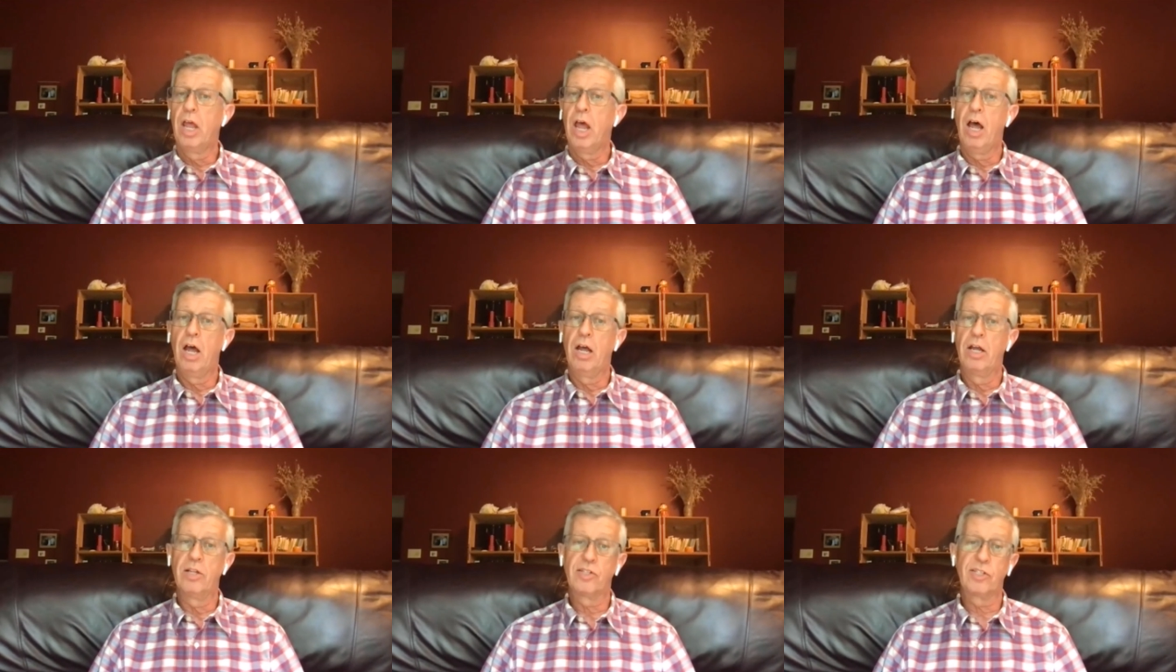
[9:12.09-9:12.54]

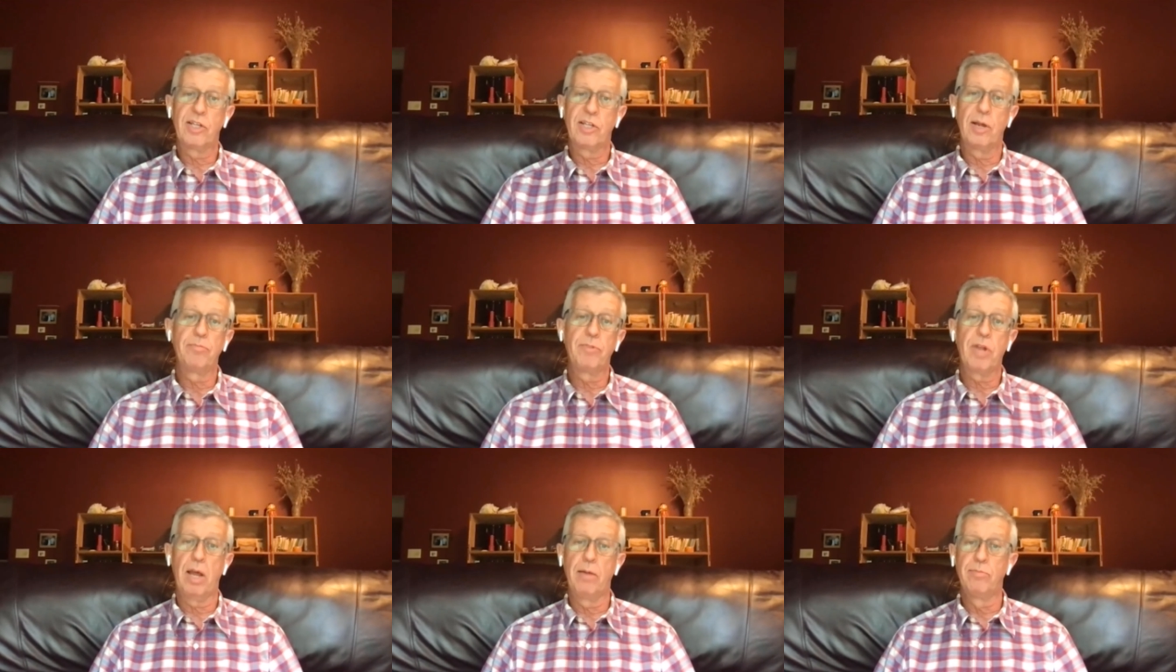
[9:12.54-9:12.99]
Uh,
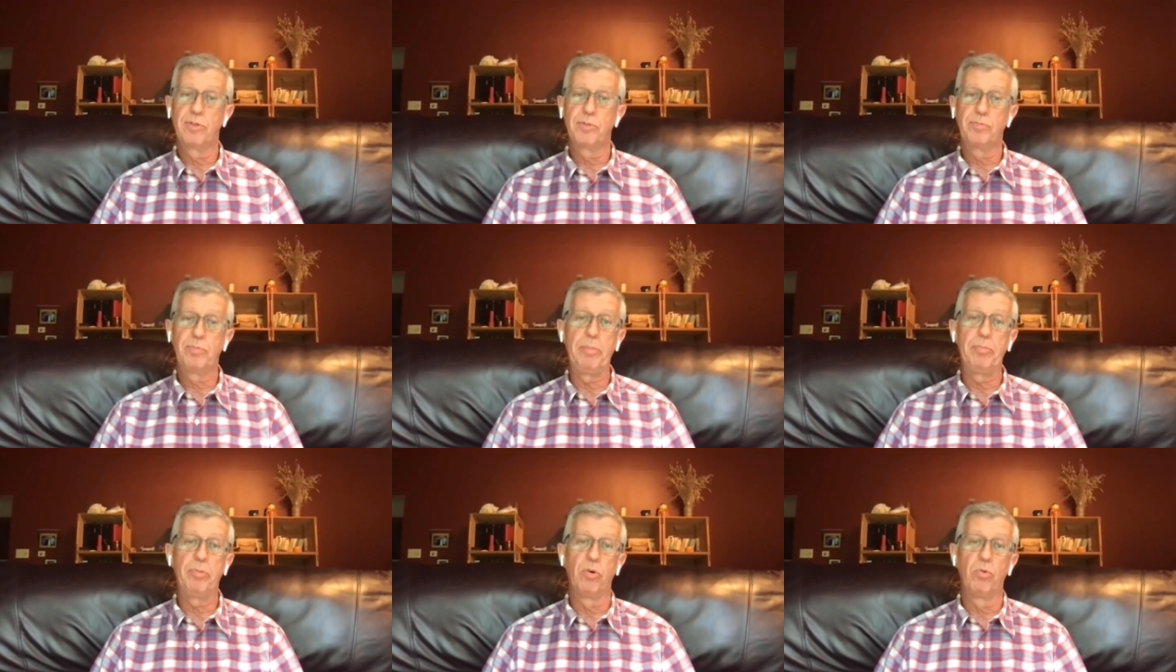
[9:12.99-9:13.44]
sometimes
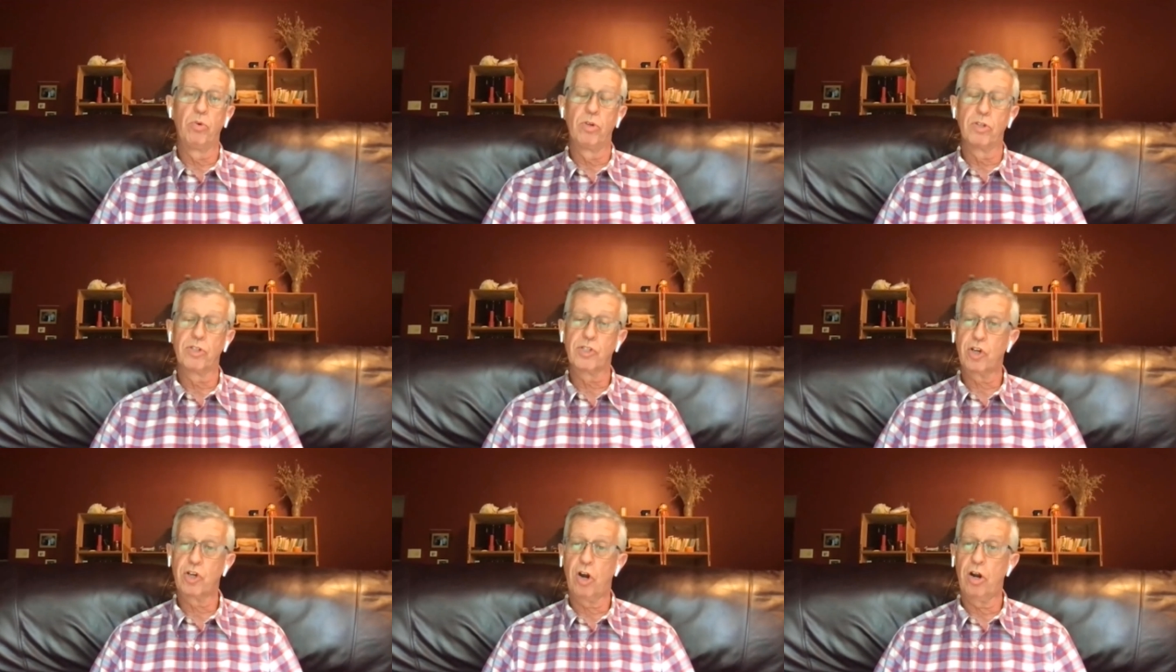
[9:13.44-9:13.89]
people
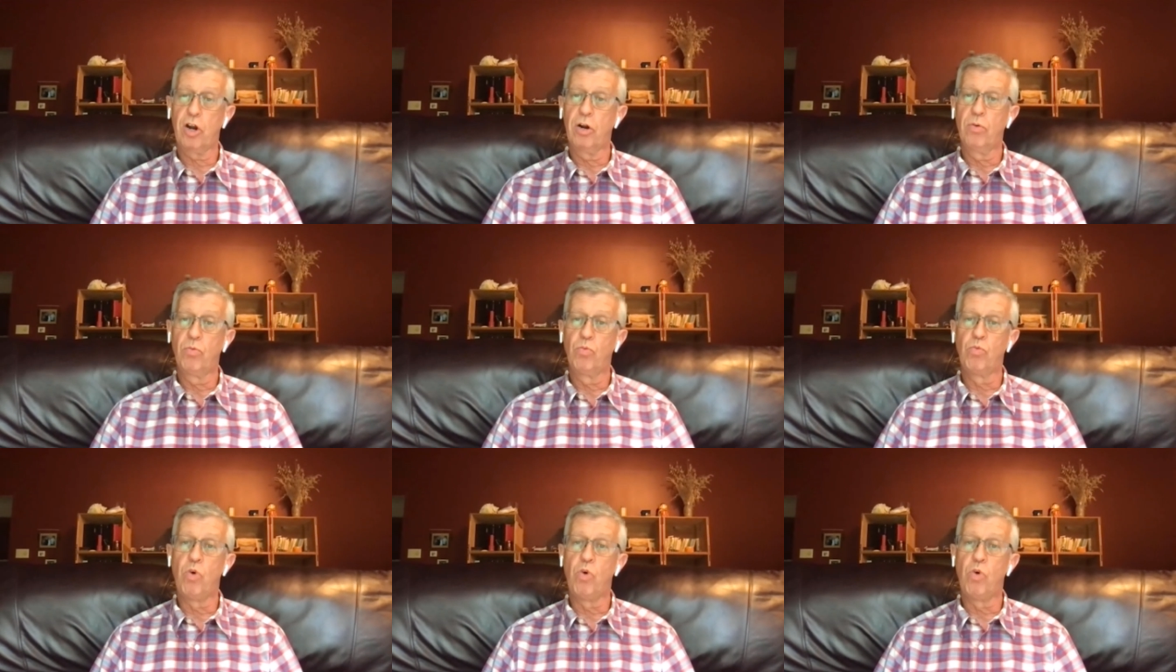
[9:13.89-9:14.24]
will start